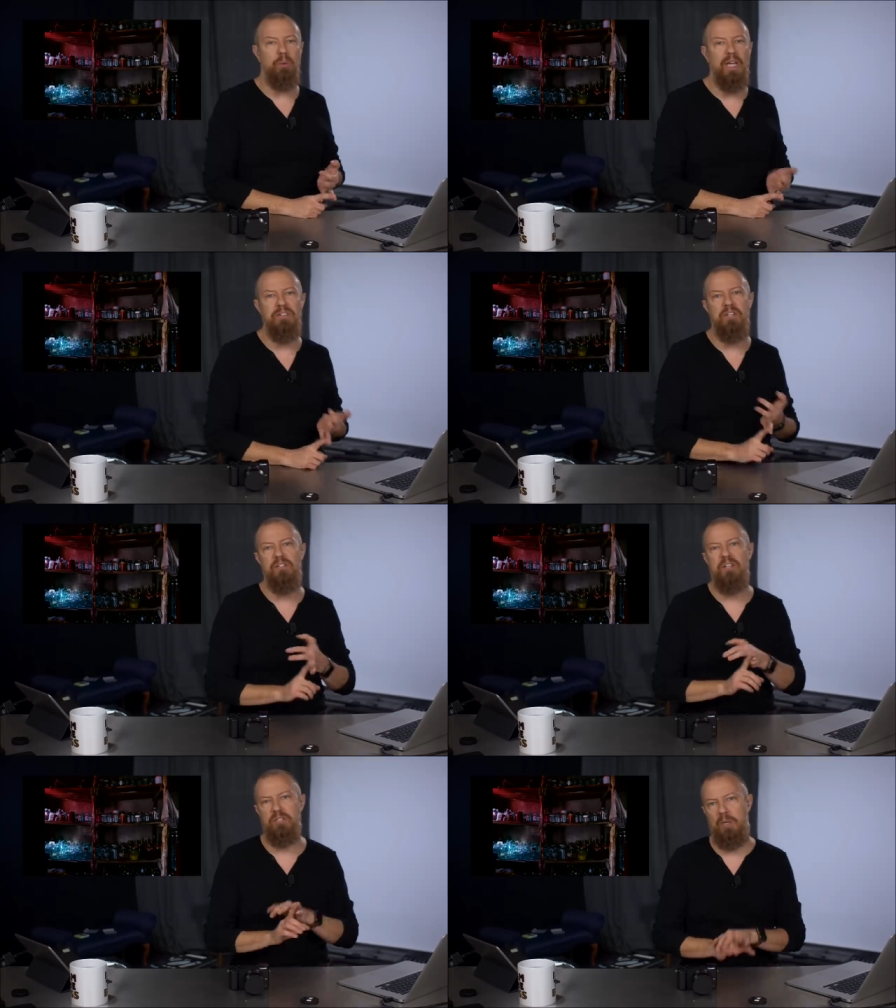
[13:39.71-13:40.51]

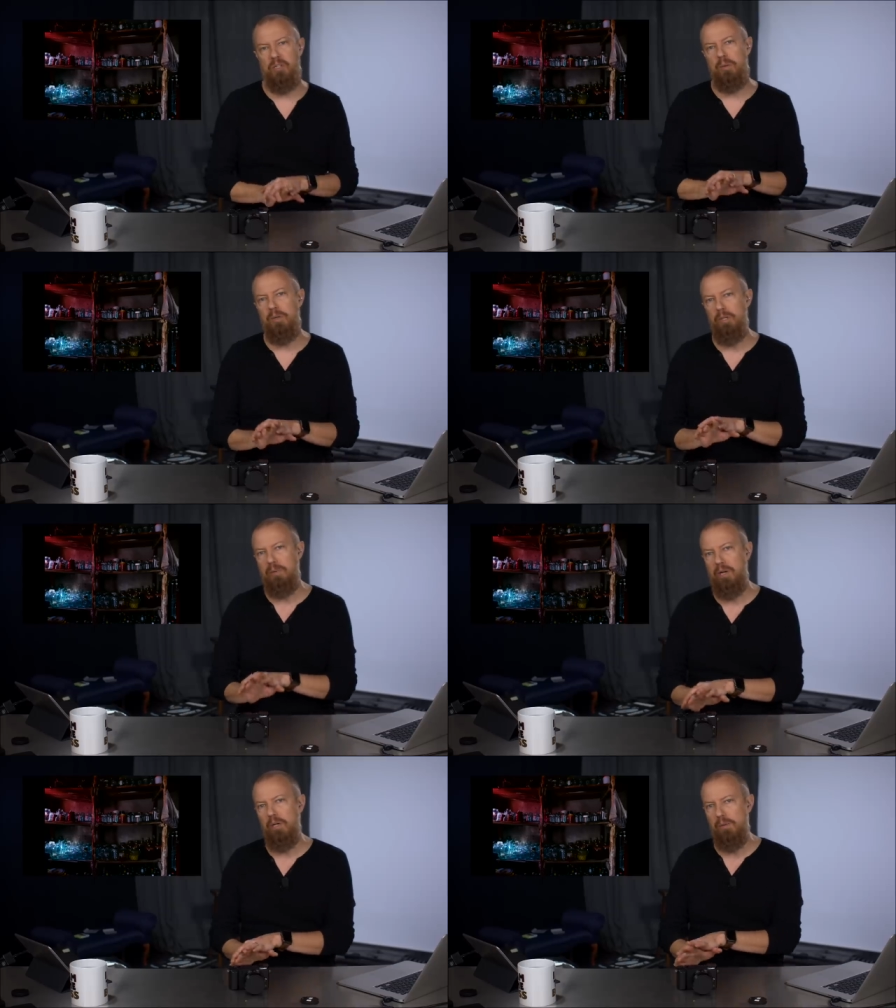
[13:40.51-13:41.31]
lenses, especially when you're
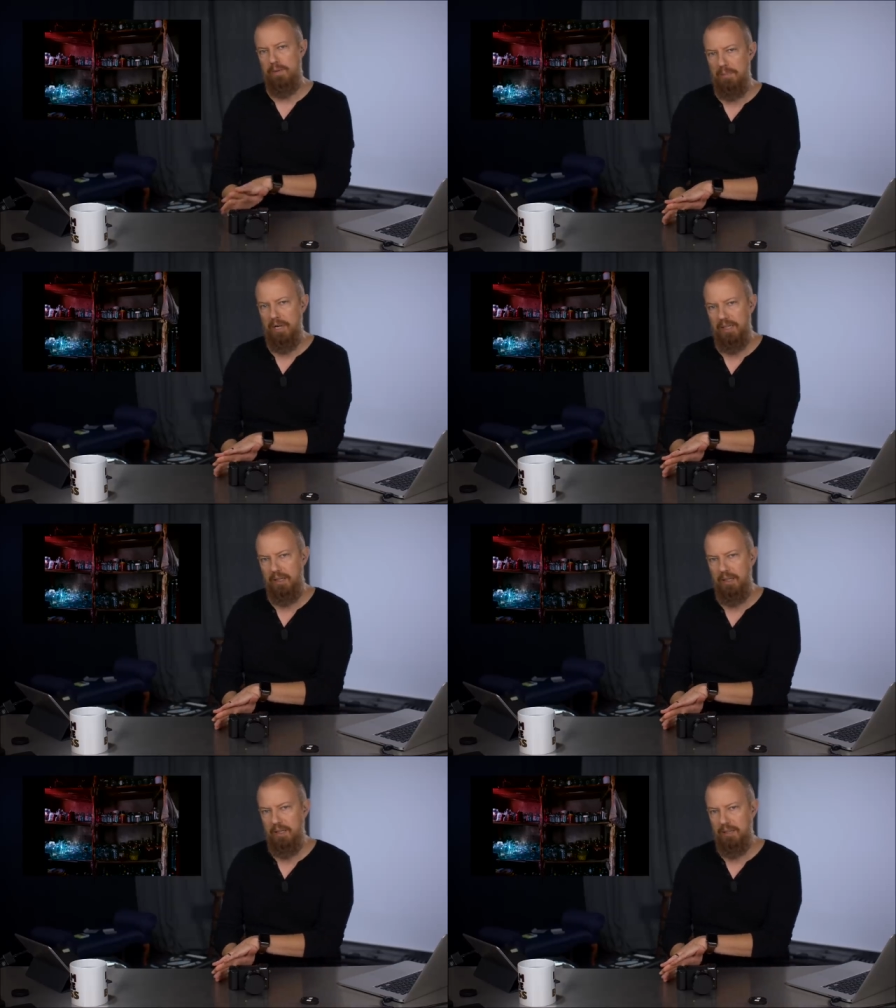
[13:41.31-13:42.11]
pairing it with a
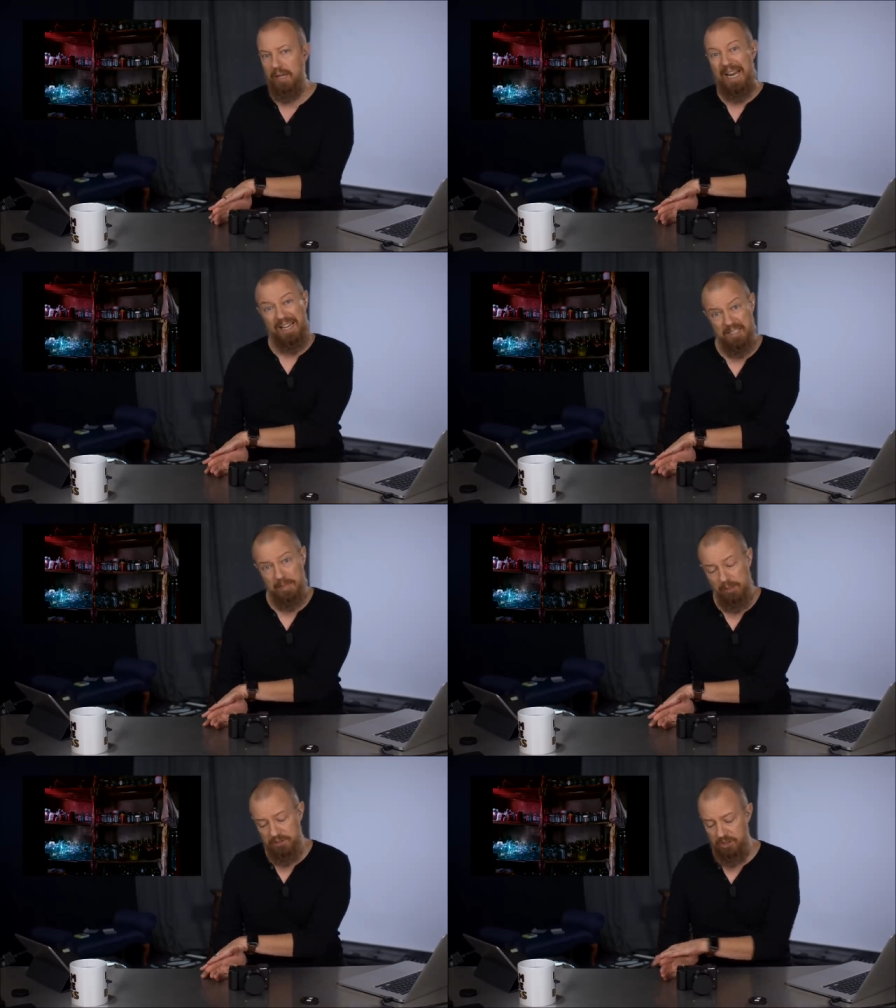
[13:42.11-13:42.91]
body that has
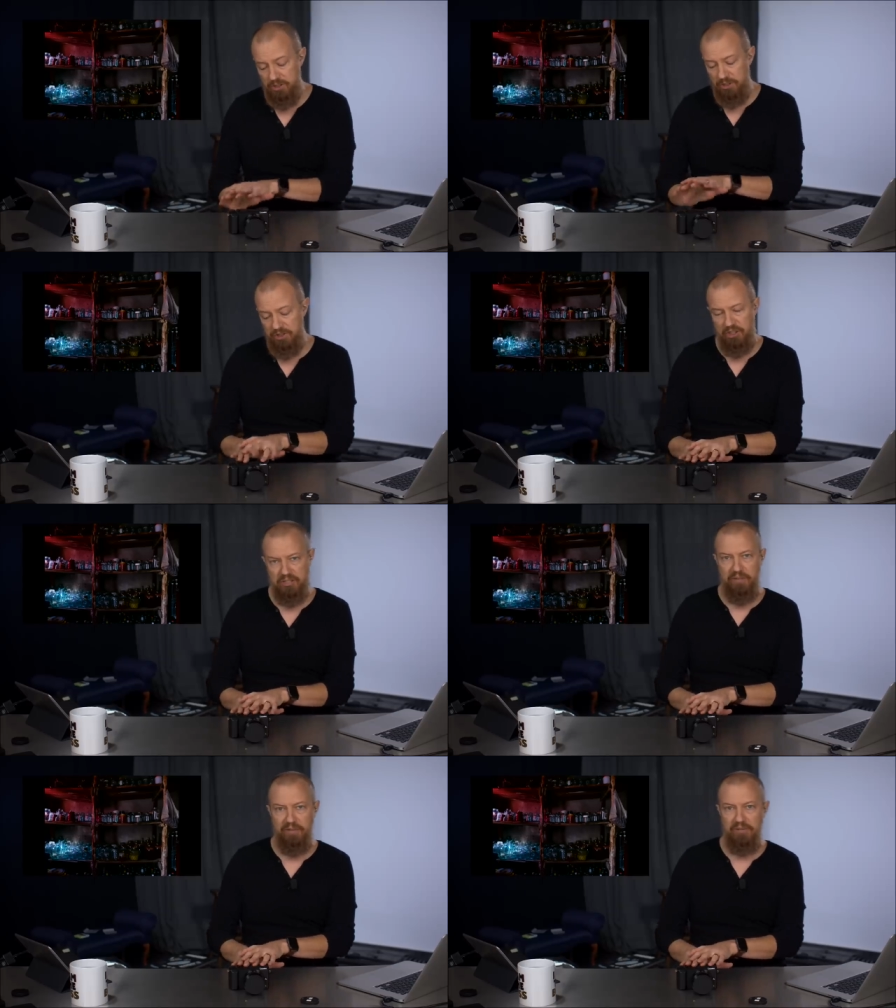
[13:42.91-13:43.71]
stabilization. The G X
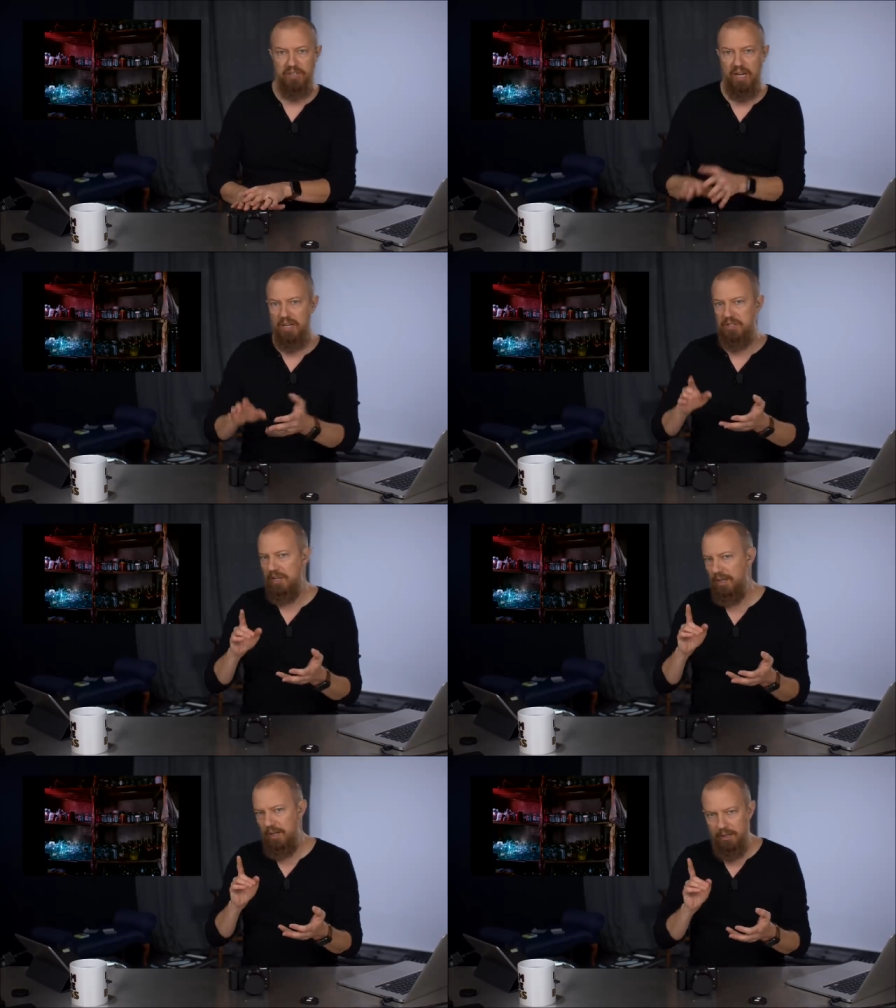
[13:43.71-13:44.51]
eighty-five does,
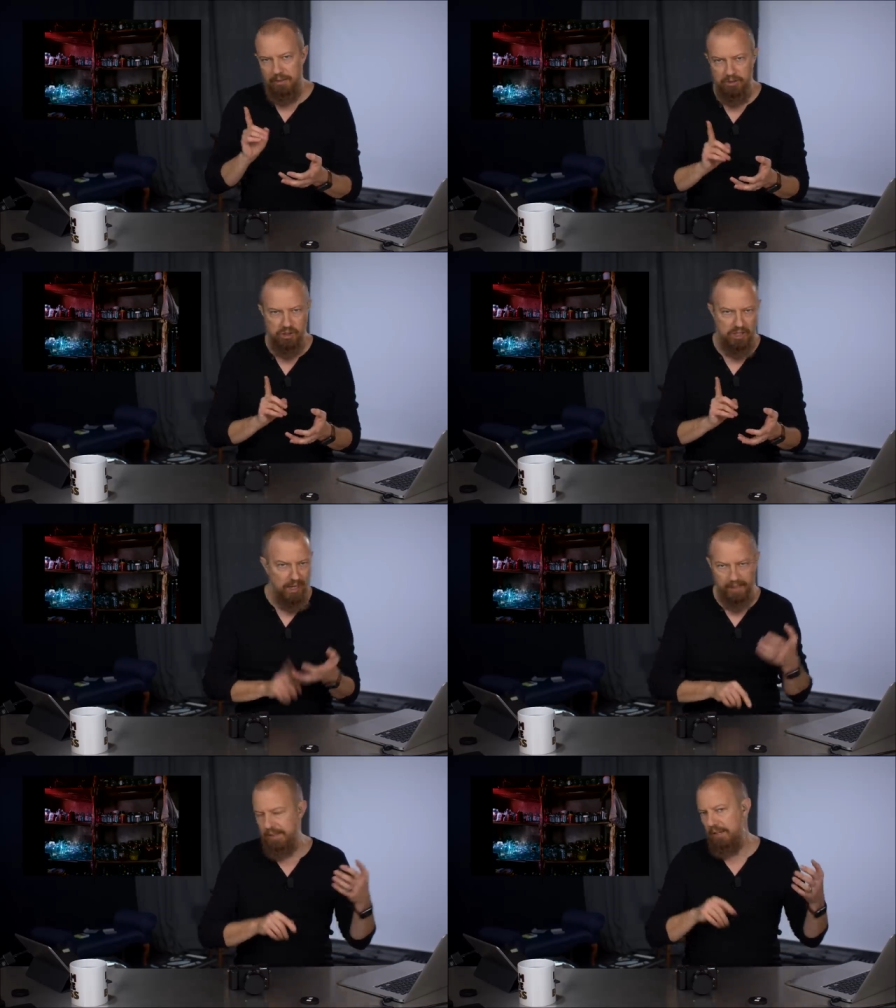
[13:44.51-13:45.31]
the G
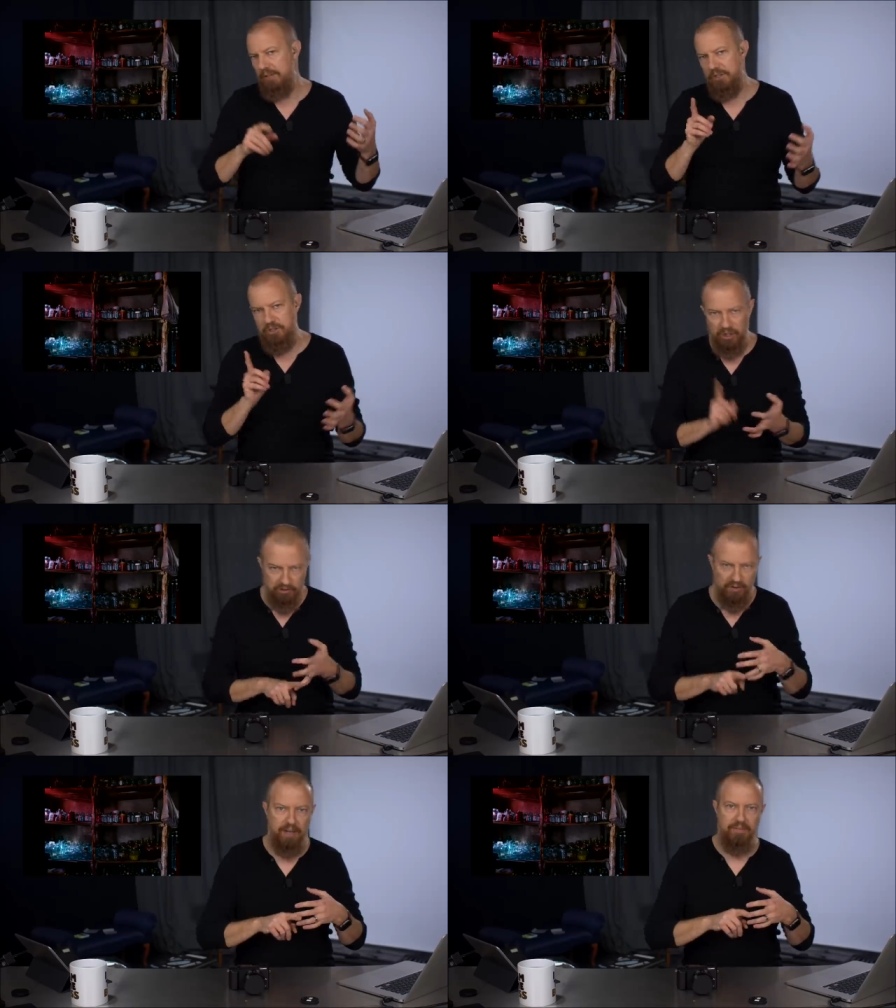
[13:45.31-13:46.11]
nine does, the G H
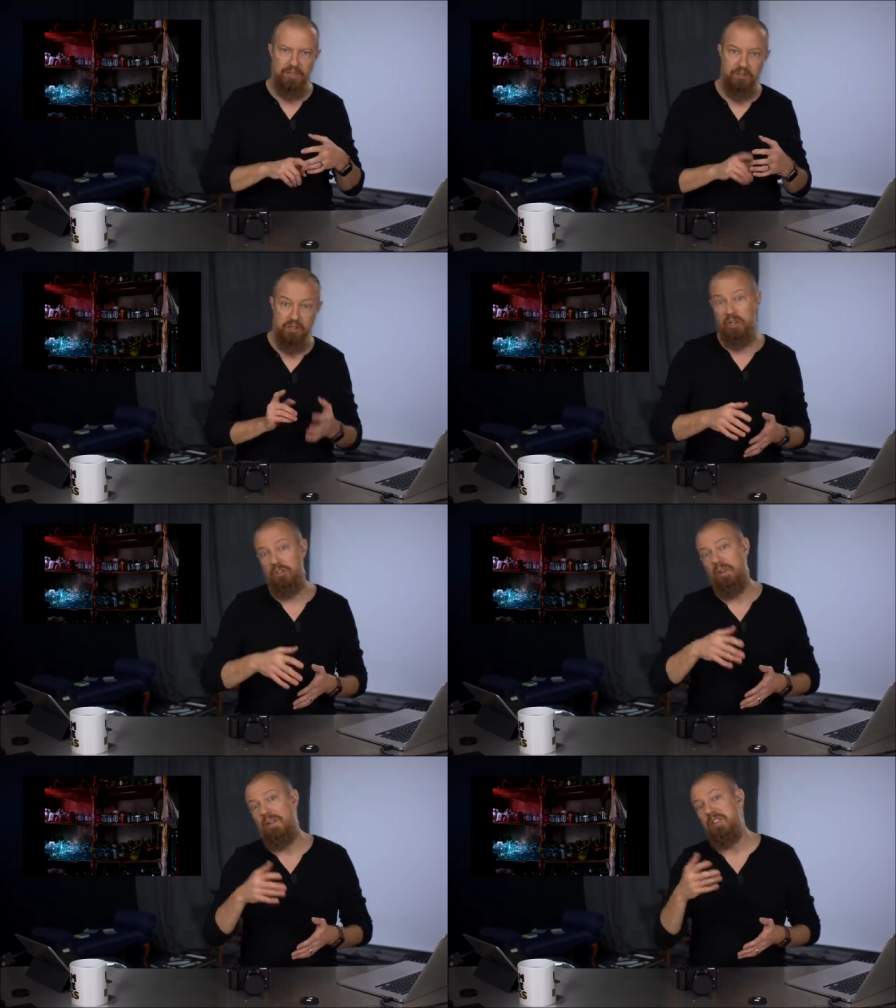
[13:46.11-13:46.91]
five does, the G H
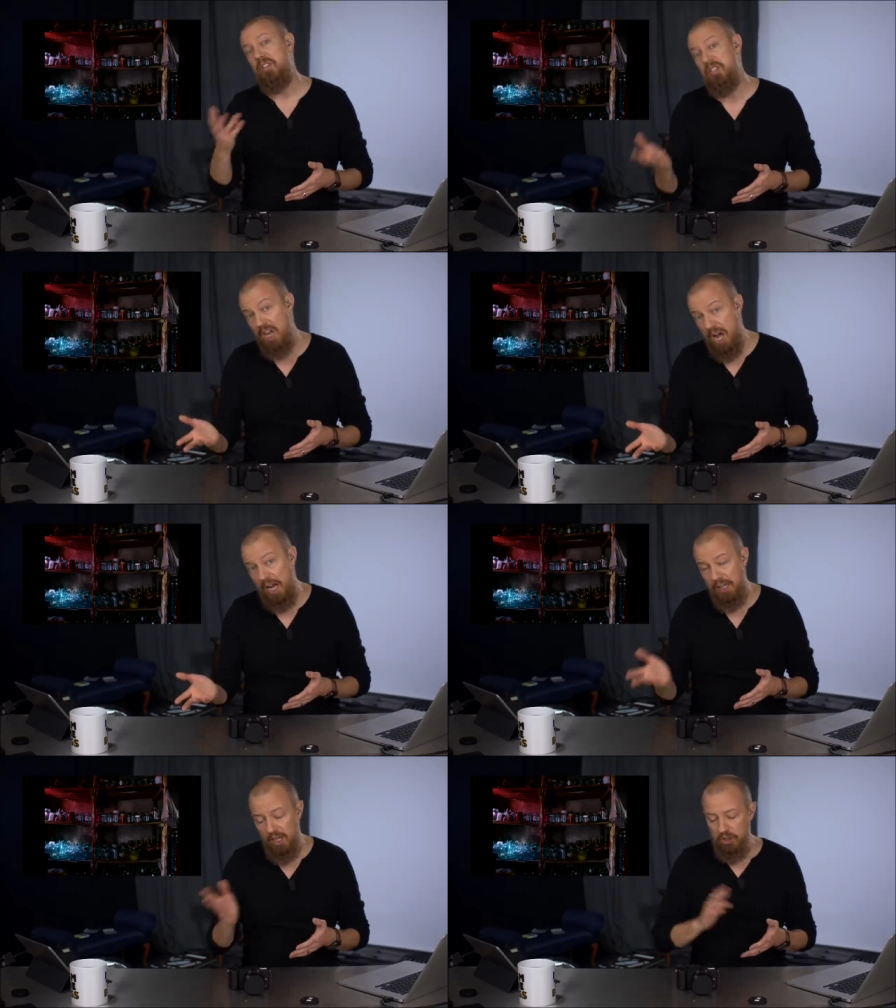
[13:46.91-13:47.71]
five S does not.